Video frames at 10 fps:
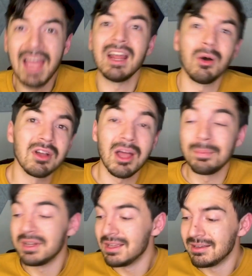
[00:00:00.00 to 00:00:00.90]
and how a
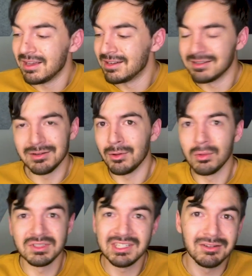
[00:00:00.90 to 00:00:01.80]
company and
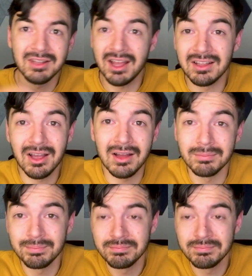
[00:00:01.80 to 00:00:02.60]
whole deal kind of got